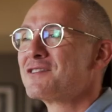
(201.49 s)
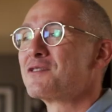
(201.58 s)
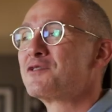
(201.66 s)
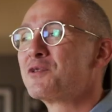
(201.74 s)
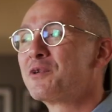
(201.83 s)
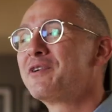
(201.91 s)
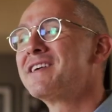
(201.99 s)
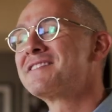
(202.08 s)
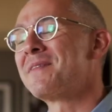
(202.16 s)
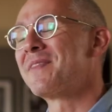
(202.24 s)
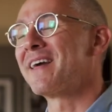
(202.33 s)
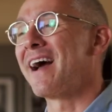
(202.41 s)
So jewelry is
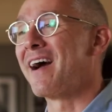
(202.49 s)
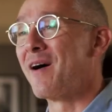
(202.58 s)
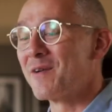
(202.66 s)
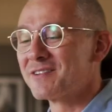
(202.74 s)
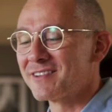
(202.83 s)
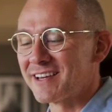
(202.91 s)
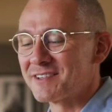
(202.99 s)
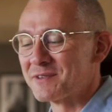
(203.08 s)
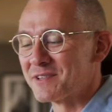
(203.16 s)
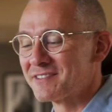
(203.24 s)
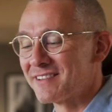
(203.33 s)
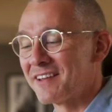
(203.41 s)
something I always like
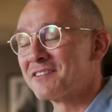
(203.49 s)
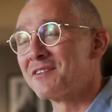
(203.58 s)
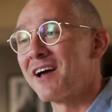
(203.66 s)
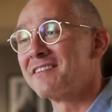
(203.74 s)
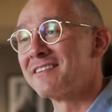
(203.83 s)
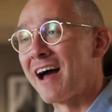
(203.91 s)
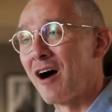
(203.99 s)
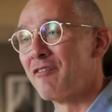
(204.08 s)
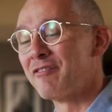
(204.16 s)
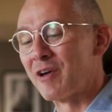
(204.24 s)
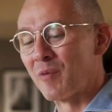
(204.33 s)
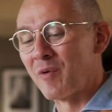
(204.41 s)
to accessorize an
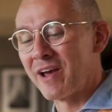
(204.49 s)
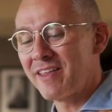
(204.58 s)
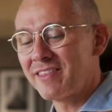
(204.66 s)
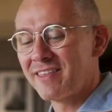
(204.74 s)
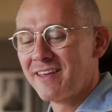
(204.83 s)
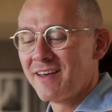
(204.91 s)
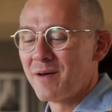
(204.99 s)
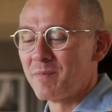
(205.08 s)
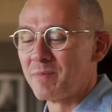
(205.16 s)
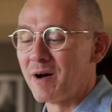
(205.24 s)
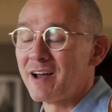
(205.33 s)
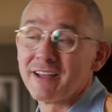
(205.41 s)
outfit with,
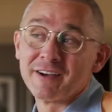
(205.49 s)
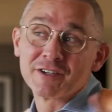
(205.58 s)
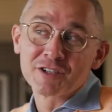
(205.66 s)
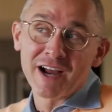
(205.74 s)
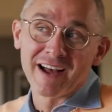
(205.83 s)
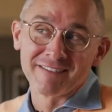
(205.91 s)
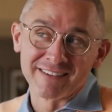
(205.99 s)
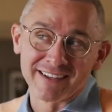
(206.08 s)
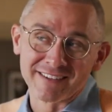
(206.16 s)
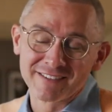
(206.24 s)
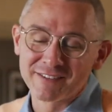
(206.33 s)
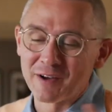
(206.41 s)
but you're
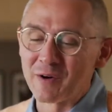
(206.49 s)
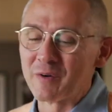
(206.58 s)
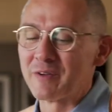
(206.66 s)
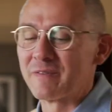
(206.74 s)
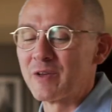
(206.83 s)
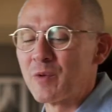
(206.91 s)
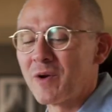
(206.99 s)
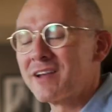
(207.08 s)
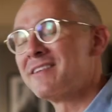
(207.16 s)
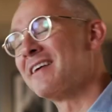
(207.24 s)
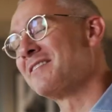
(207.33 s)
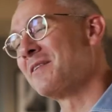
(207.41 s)
traveling, so you want to take